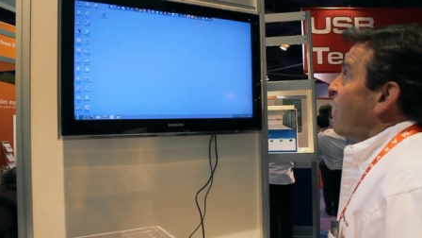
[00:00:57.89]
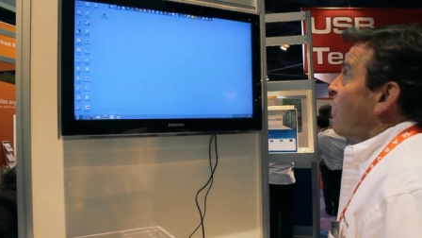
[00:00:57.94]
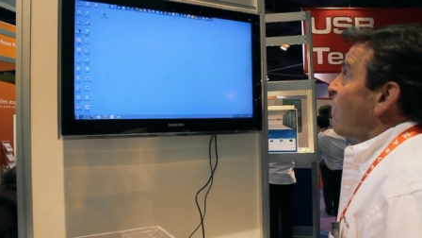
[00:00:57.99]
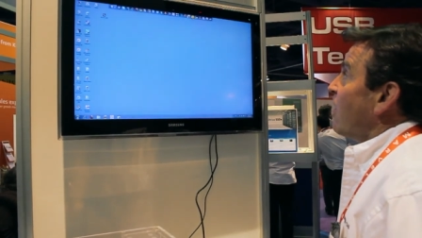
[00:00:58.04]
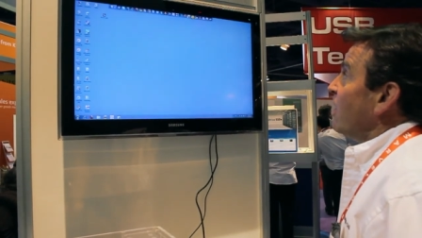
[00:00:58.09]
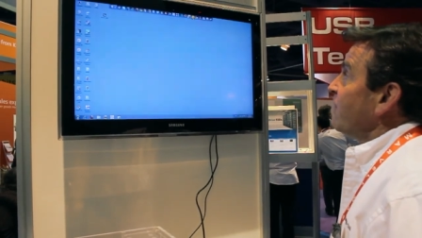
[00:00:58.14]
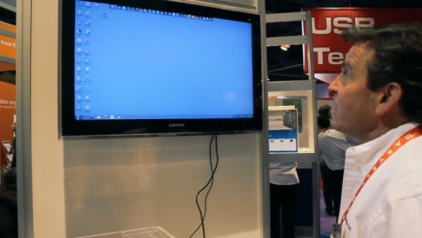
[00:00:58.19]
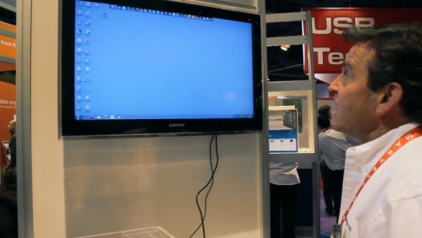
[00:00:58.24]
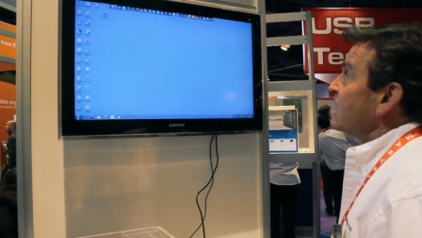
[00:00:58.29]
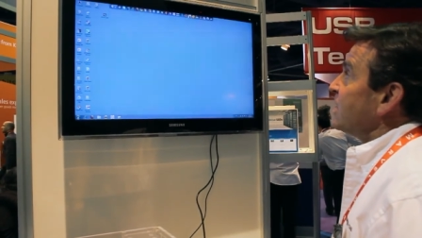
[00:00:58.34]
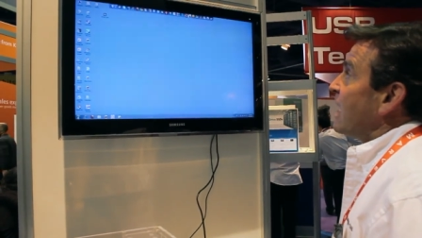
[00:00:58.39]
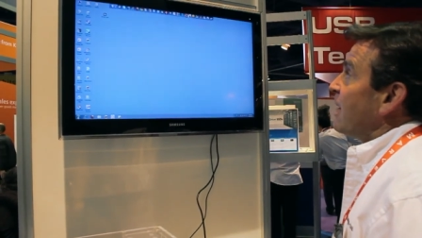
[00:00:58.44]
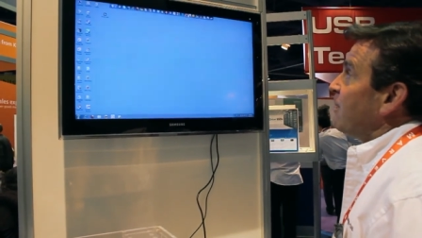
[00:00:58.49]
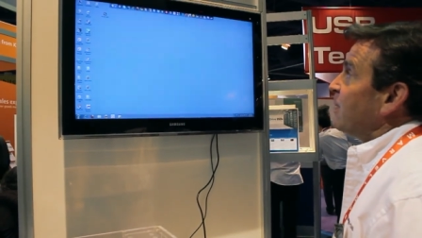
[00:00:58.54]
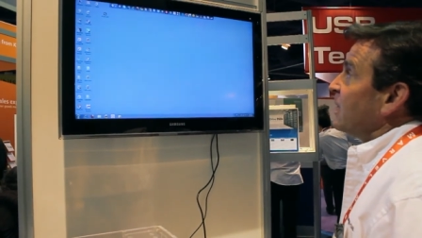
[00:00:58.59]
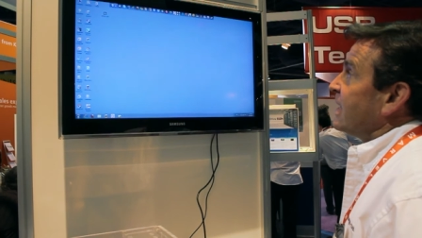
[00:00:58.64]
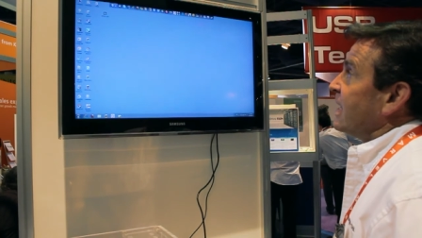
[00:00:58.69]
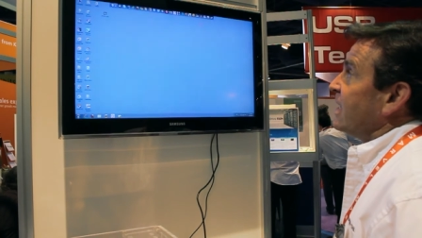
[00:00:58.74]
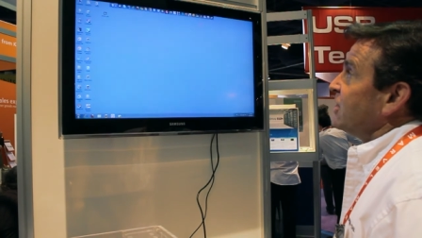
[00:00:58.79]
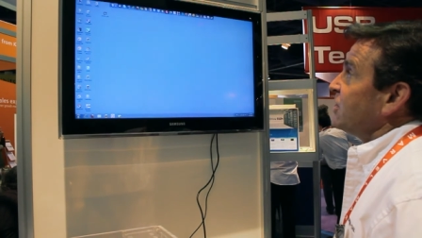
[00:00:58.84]
all of these
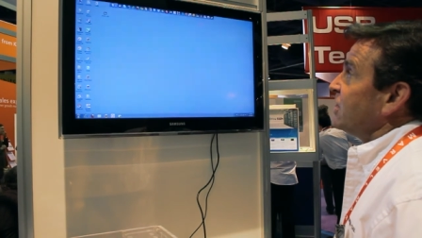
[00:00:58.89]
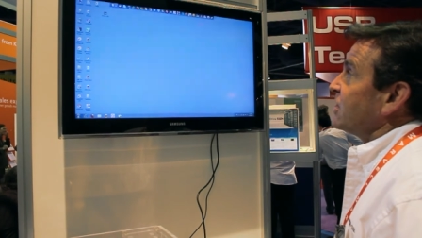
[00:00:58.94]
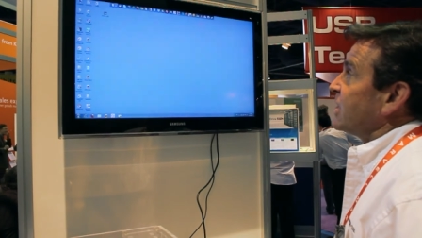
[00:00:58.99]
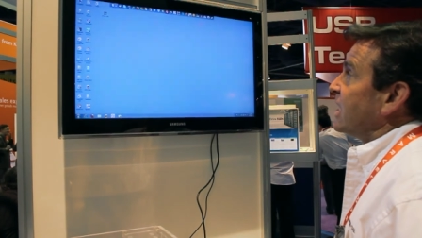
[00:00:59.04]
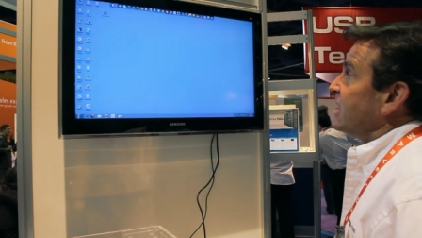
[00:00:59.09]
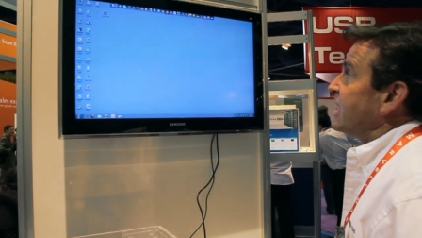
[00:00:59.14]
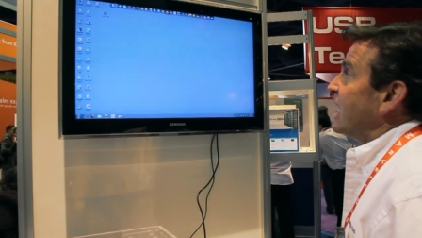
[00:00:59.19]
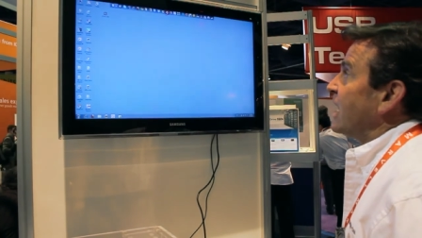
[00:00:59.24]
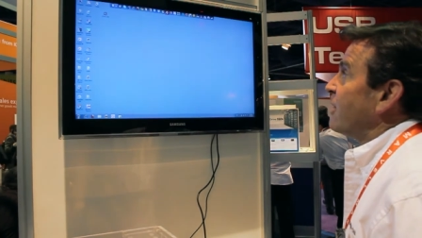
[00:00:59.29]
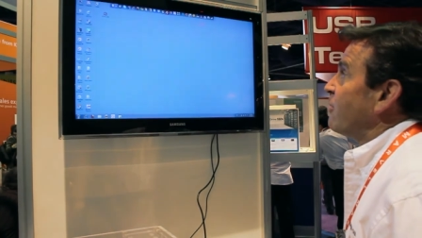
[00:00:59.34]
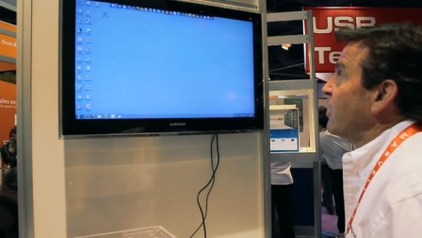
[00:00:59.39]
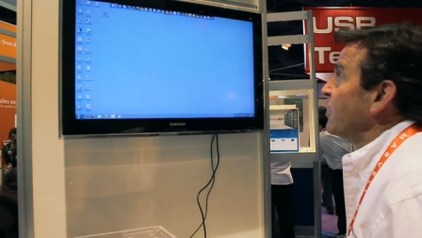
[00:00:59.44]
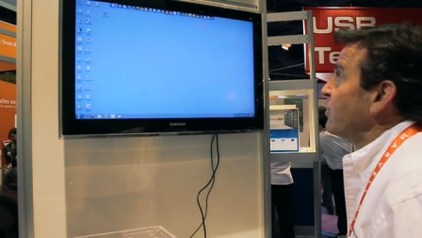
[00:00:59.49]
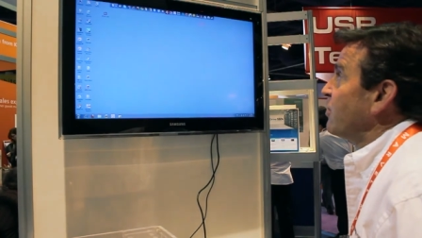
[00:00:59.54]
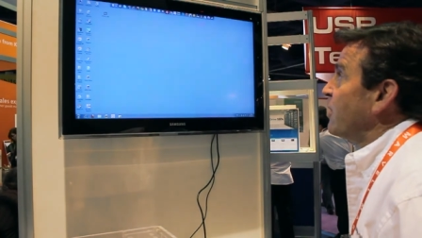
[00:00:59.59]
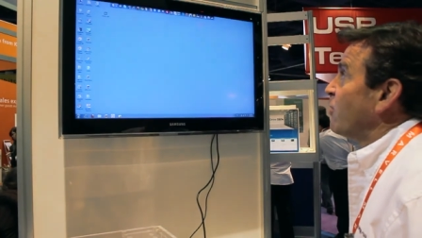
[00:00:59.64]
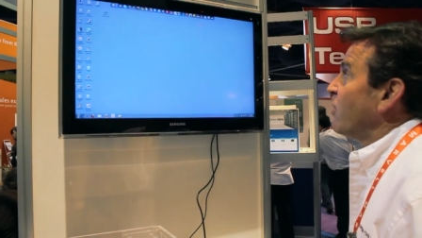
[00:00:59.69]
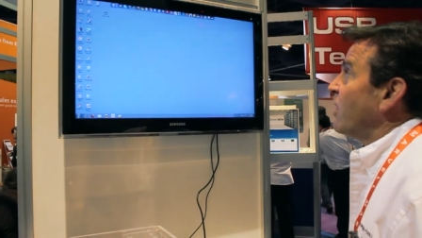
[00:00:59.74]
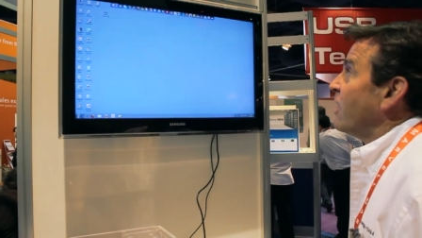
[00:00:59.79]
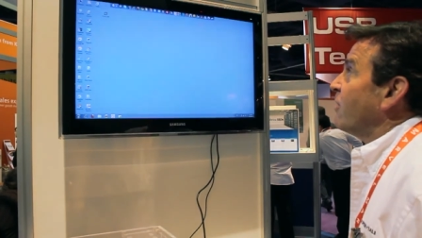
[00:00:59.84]
applications I take with
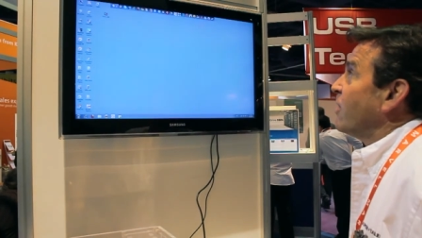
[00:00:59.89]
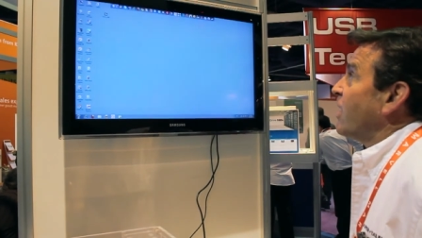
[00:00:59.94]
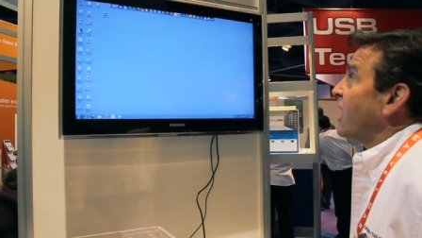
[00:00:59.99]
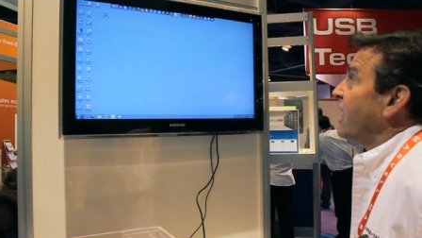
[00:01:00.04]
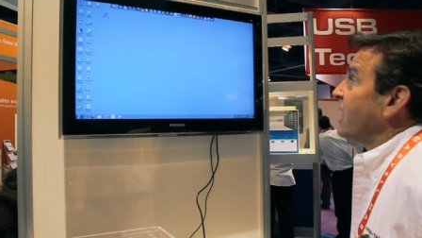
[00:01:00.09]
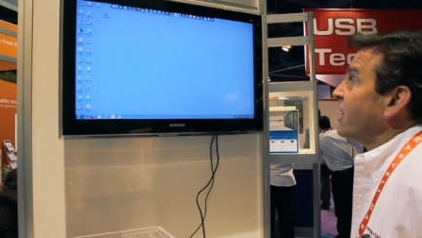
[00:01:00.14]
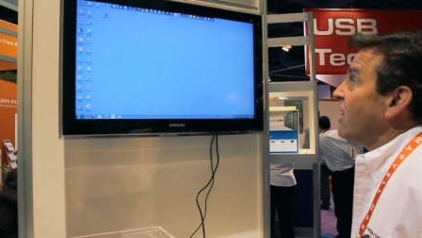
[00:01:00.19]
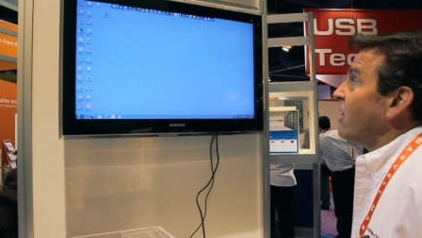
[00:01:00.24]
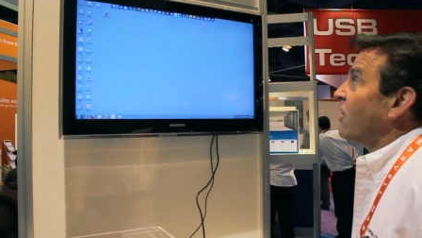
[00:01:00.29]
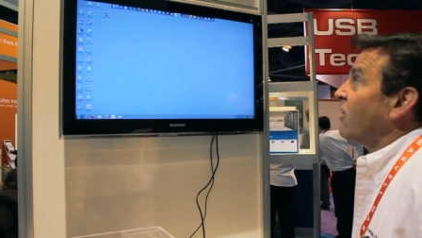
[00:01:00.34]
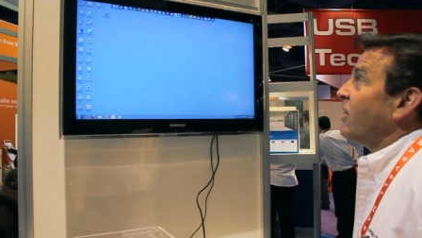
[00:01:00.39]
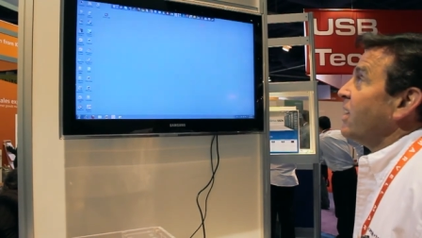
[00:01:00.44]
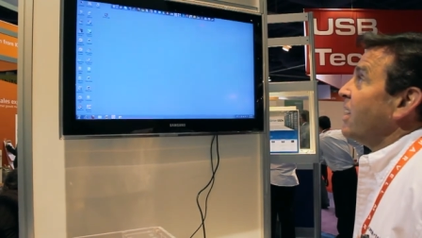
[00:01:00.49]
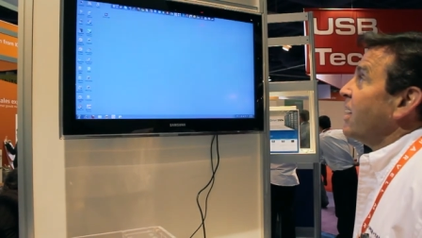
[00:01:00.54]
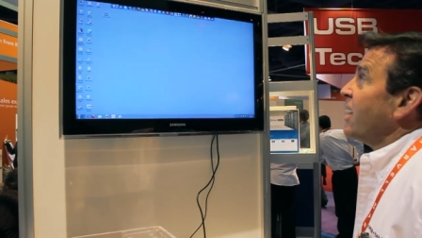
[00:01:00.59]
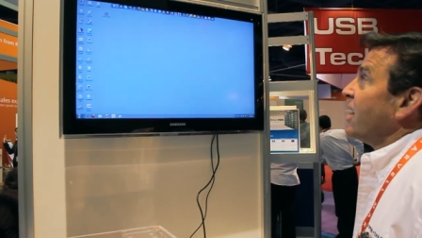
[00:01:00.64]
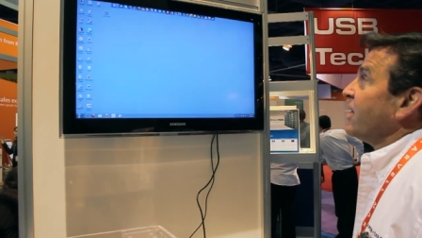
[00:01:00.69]
me wherever I go,